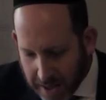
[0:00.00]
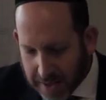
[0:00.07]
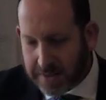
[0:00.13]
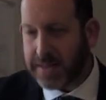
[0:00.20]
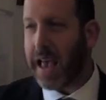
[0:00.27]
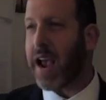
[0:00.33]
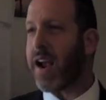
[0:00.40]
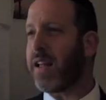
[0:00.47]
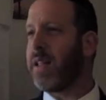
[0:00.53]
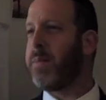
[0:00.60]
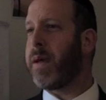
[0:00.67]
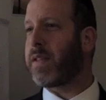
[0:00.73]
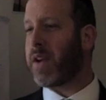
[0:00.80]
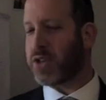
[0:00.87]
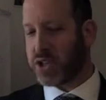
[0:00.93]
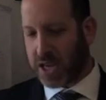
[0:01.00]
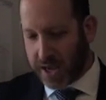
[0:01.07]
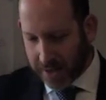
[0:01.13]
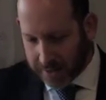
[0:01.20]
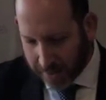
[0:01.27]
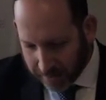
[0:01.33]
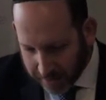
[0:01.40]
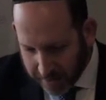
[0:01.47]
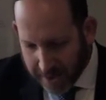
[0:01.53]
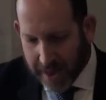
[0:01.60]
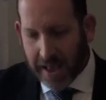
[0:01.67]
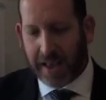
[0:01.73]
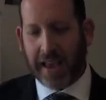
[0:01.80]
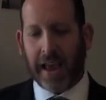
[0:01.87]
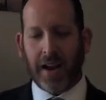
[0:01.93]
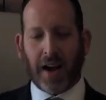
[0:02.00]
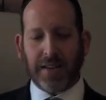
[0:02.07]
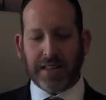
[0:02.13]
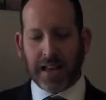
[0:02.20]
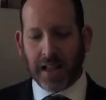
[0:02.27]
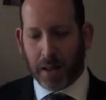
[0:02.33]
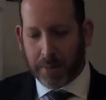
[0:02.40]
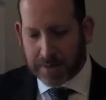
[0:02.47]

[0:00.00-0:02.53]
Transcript: Zeichel l'mikdash kehillel. Kinas hehillel